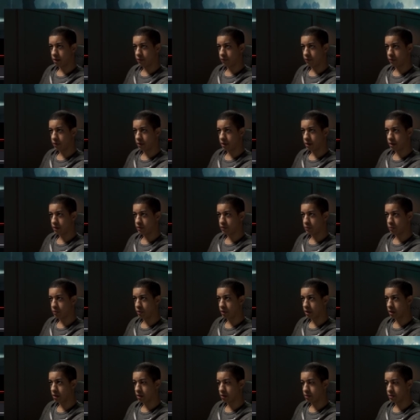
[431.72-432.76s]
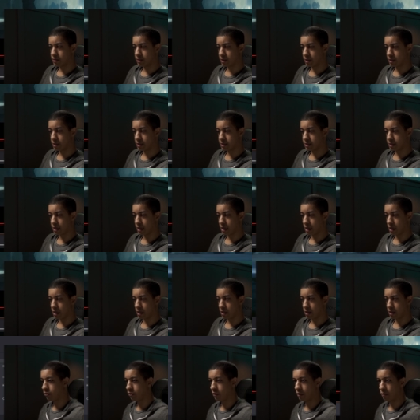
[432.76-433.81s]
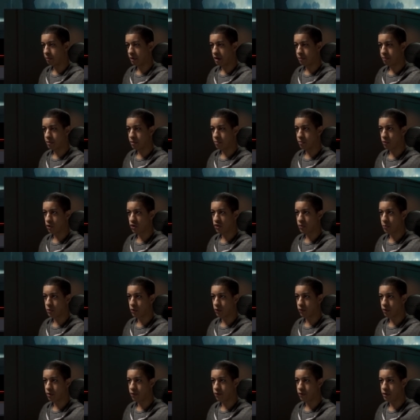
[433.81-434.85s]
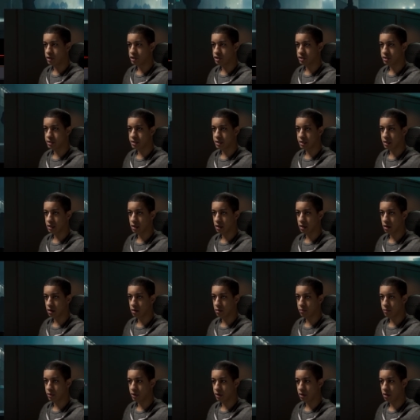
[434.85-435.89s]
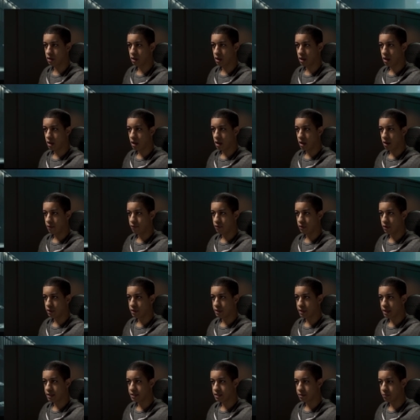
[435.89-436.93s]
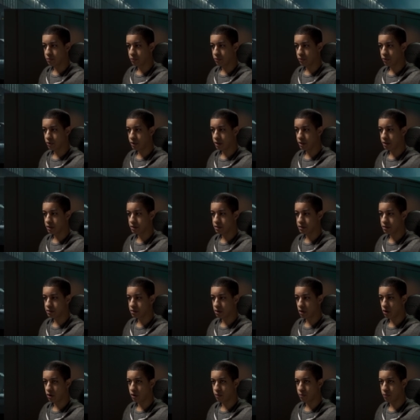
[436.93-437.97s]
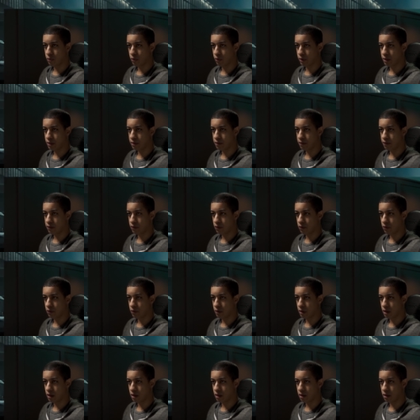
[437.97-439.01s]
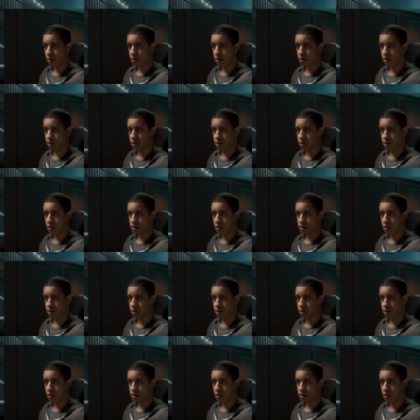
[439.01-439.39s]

I feel like it's pretty close to this guy. There might be multiple revisions in here, but I feel like that's a pretty good starting point to uh,